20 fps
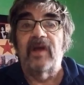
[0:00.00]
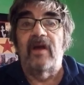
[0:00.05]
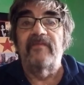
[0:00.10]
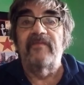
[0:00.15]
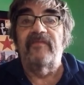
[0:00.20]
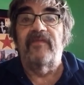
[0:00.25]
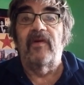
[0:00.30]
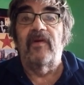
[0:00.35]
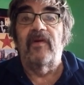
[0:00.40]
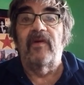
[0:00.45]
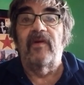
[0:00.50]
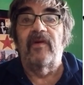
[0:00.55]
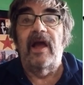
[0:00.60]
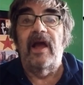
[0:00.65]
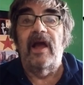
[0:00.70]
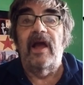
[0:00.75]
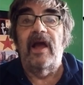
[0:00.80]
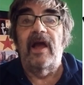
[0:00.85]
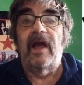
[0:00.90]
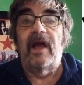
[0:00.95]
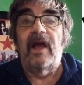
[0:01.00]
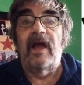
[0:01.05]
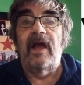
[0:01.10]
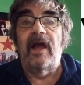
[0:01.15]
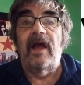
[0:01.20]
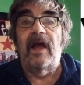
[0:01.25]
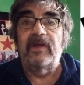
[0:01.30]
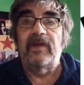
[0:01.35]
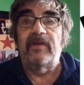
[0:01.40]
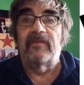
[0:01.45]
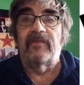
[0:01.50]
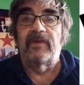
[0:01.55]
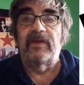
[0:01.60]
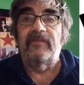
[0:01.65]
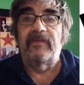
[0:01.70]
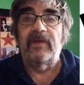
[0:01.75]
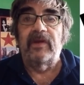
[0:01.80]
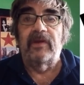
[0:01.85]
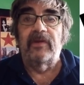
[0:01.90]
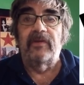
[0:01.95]
time for a movie
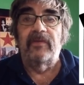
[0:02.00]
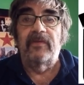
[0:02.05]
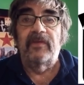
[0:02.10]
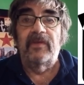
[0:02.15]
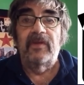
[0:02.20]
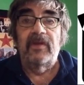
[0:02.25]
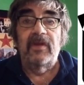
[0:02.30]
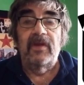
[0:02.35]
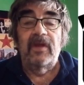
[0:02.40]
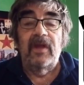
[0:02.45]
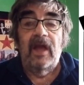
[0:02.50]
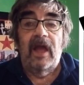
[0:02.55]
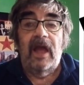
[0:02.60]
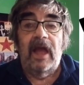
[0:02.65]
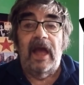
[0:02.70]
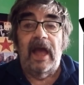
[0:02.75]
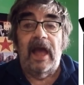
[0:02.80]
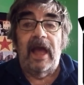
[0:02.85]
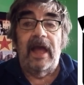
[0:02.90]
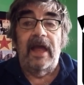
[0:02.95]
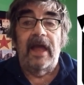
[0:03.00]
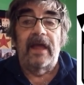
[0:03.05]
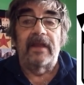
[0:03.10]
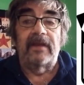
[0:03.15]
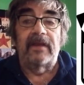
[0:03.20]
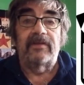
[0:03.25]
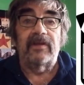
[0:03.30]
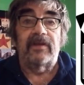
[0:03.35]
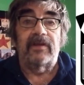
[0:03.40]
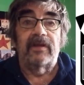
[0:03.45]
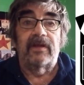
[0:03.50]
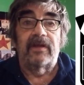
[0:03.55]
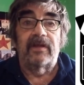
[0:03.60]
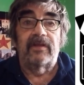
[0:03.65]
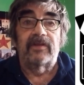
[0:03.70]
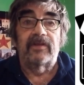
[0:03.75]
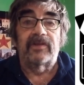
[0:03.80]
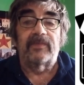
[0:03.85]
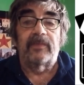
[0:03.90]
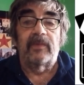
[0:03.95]
review, and I'm
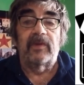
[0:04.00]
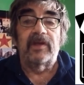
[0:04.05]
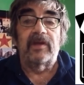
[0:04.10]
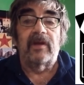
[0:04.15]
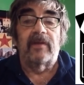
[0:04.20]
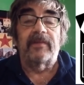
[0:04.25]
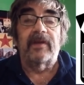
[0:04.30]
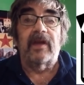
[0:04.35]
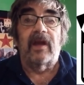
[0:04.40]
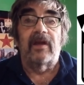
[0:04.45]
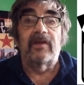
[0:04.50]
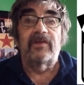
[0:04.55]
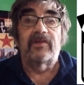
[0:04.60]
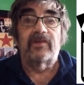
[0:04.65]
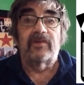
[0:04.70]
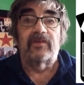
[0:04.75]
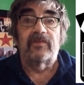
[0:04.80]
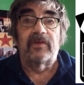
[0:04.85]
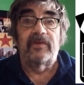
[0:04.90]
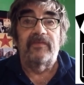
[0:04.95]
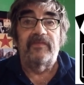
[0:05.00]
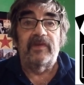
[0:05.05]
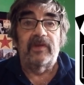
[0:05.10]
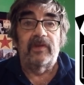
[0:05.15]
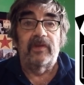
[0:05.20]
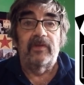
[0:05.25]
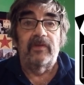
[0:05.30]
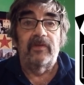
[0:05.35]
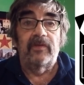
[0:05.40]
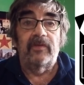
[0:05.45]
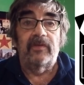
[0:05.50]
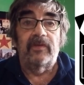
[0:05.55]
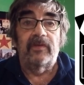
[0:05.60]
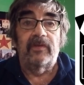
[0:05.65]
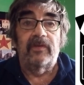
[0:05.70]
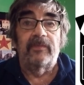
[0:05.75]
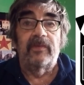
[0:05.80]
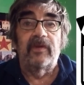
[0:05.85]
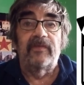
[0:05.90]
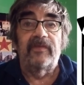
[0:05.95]
going to do the
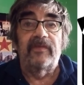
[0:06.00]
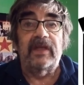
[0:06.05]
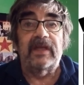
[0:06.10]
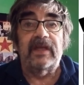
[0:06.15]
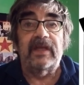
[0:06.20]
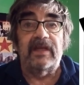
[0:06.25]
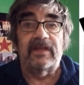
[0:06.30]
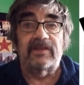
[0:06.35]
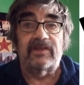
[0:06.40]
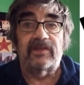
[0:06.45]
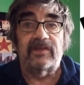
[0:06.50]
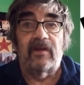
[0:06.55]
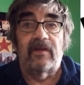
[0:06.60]
movie Kiss of the